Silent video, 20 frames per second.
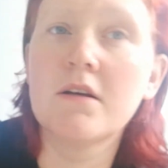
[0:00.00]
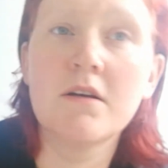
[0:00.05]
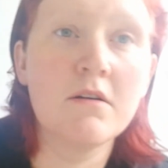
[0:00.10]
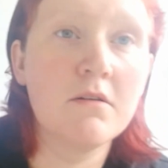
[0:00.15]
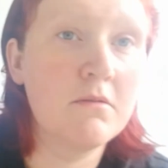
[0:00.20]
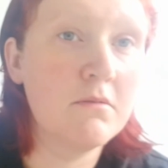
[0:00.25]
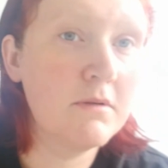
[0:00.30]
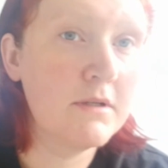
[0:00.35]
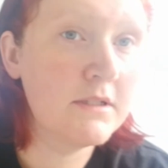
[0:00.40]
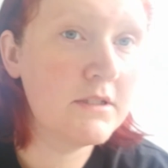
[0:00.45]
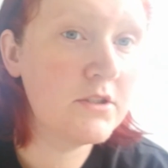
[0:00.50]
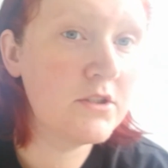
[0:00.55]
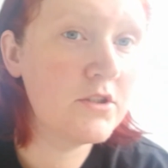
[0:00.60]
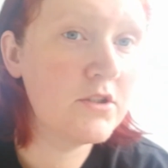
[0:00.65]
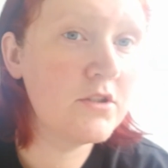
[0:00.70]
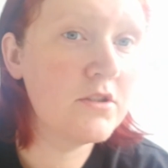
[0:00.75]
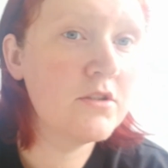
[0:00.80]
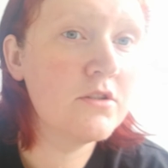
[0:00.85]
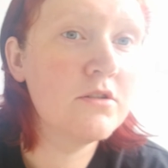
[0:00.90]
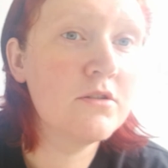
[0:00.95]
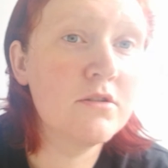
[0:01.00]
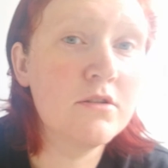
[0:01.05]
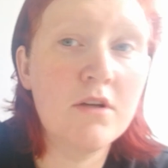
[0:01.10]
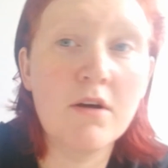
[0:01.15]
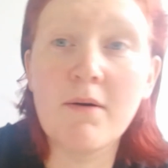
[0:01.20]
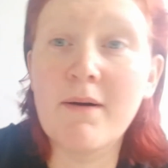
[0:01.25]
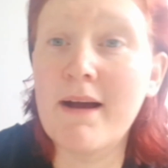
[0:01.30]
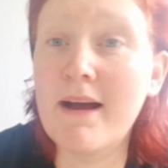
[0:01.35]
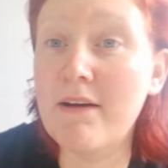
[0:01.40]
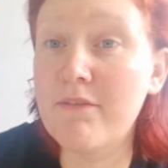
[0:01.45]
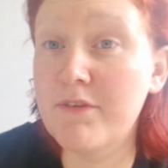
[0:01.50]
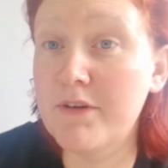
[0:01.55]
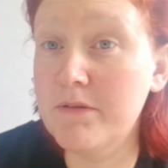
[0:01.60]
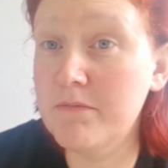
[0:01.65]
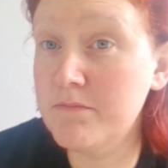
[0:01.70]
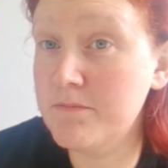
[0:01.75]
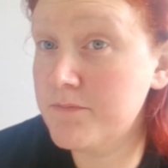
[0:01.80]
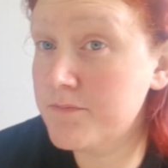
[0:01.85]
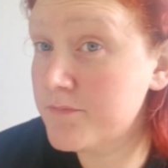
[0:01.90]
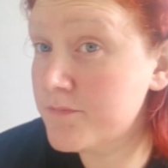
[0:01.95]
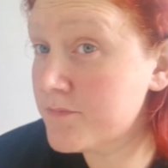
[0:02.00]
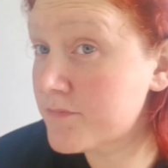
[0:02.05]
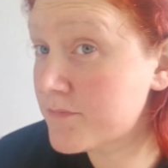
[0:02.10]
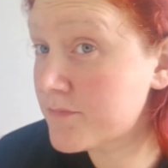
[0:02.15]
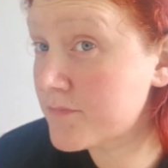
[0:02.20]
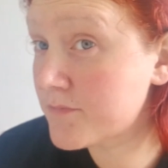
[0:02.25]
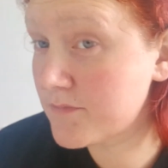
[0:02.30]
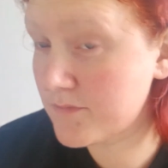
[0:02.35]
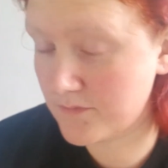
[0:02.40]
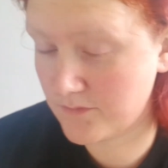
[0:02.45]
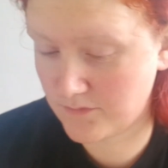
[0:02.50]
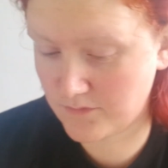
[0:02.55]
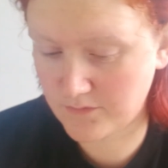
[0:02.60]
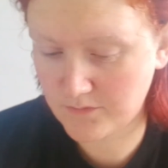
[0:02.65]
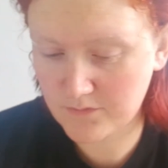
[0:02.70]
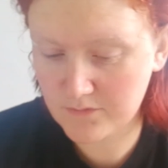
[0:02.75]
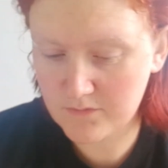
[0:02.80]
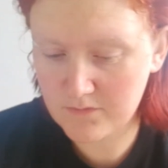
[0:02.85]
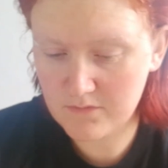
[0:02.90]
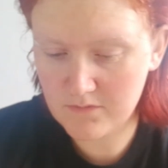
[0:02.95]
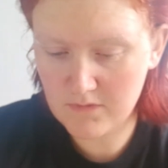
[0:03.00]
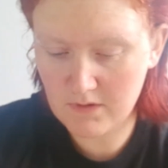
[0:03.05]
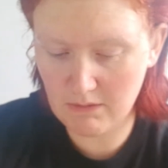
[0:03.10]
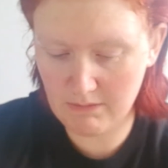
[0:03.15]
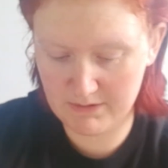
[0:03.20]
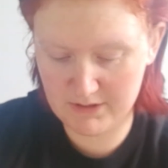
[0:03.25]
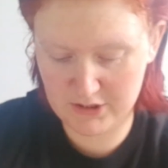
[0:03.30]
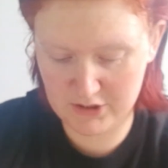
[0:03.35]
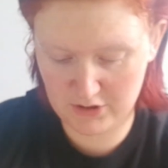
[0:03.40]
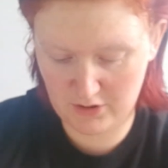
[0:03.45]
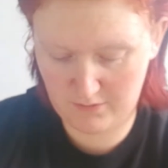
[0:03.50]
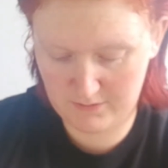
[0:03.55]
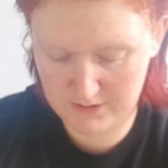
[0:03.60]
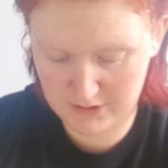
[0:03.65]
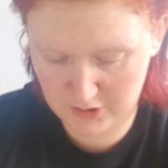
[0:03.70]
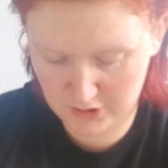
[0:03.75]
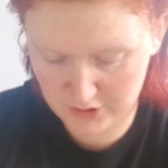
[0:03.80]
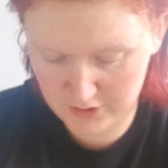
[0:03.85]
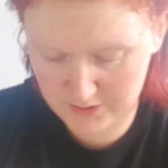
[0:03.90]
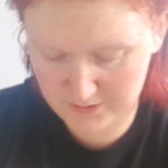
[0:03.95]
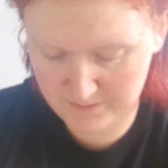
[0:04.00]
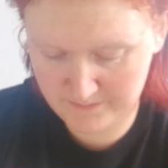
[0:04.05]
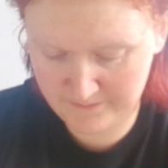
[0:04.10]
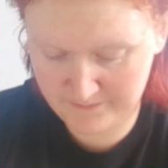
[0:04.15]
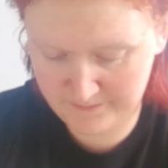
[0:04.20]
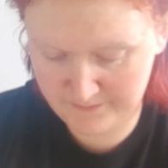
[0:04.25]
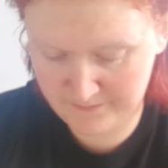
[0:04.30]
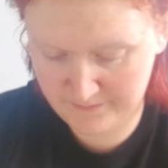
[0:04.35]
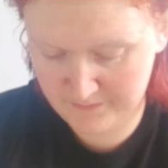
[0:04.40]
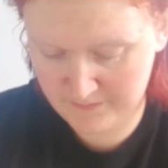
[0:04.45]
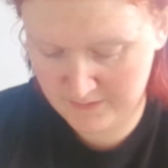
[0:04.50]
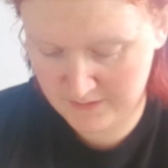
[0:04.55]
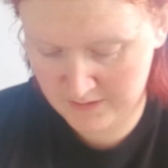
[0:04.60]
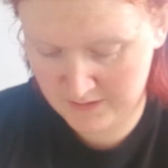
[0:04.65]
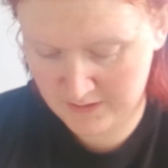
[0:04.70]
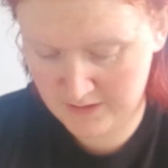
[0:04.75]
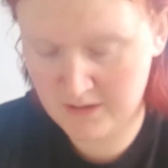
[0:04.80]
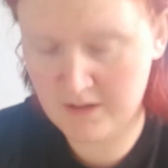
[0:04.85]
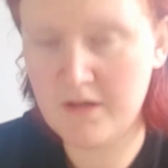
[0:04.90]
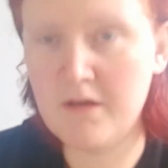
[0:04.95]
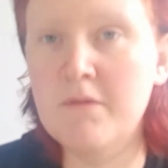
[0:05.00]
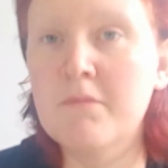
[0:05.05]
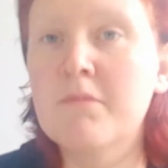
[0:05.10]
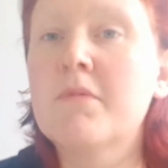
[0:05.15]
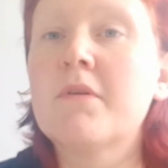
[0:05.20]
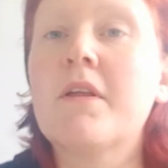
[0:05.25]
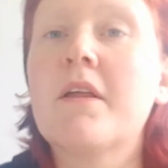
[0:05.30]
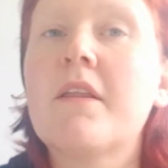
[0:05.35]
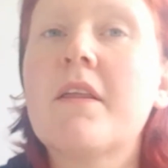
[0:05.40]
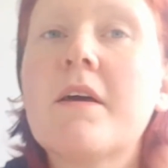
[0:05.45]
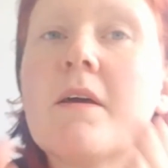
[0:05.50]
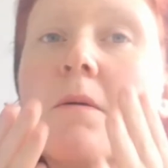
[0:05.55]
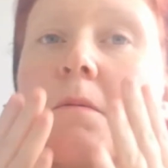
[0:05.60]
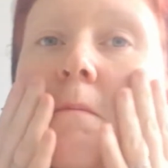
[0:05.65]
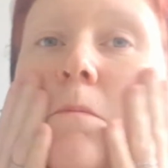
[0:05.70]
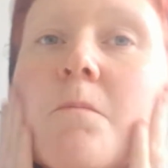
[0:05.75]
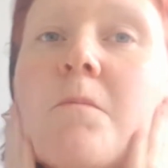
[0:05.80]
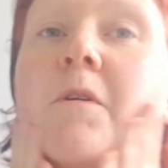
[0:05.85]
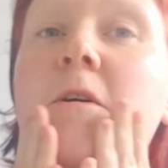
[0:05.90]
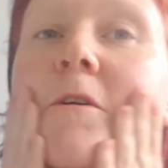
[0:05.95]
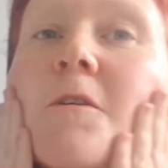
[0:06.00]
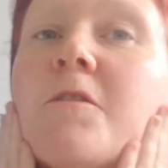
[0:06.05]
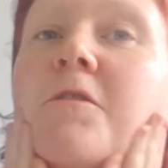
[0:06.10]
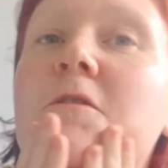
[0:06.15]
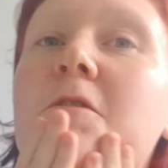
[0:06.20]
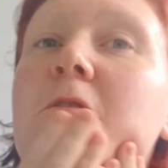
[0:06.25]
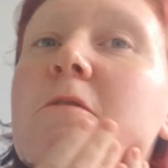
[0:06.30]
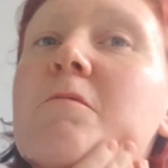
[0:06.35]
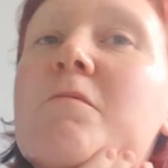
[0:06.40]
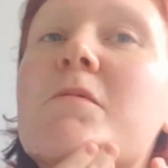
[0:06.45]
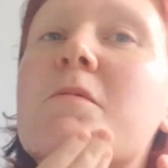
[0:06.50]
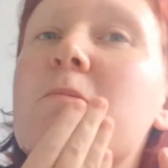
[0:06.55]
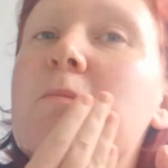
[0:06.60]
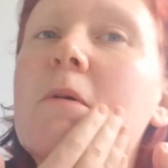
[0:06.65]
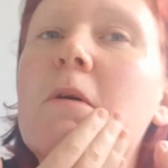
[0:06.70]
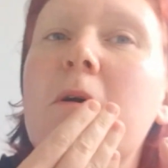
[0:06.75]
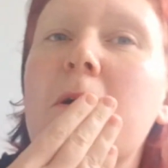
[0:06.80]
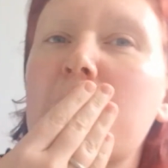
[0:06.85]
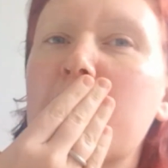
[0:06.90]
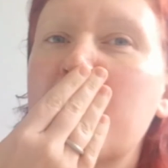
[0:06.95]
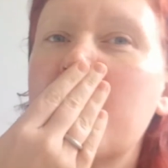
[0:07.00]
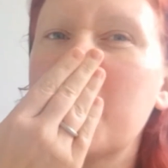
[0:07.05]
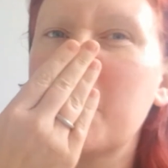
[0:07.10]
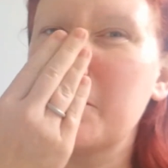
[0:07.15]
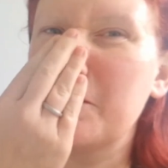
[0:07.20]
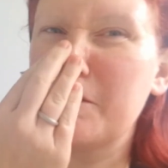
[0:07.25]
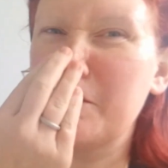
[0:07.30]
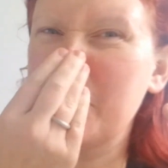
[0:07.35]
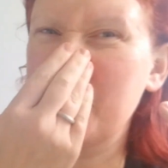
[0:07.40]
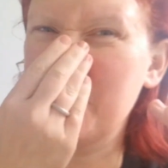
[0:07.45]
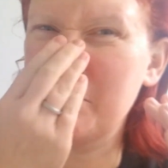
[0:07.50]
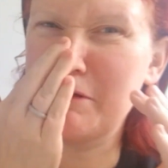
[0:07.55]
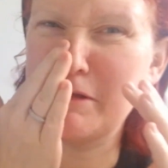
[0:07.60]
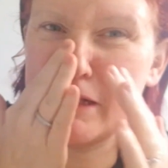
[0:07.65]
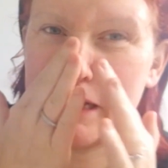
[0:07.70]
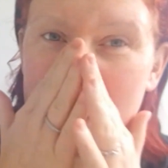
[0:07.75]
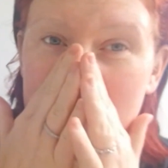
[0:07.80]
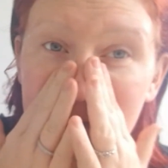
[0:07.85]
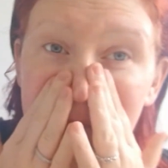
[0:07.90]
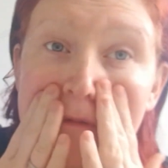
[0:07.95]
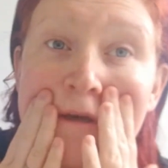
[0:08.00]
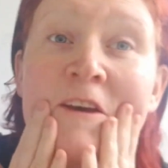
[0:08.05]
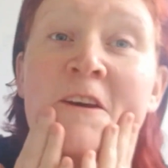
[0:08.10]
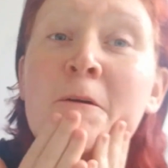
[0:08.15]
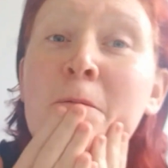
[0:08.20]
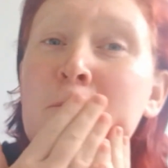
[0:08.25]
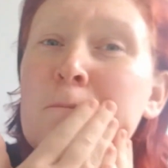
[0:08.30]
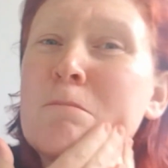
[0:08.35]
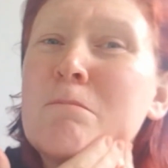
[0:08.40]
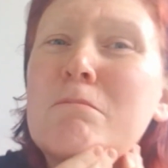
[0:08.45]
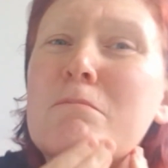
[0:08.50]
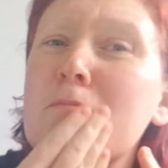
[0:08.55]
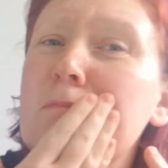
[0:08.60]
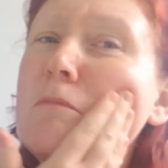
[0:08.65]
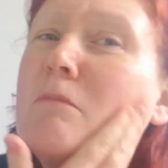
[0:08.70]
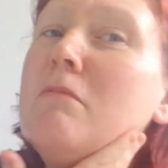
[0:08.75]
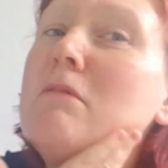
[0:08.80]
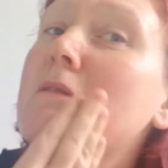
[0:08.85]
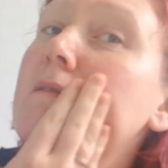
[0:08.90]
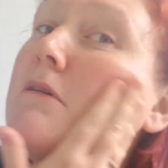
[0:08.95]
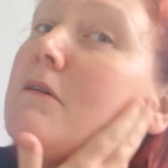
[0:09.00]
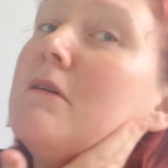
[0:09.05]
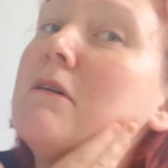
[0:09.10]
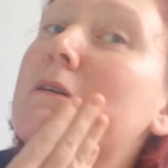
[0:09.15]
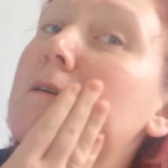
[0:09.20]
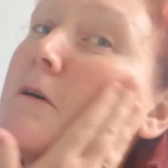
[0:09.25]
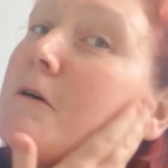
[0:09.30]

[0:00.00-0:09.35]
which, no I haven't, which is always good. Put that there. Right, to, oh god, it's so slimy. Whoa.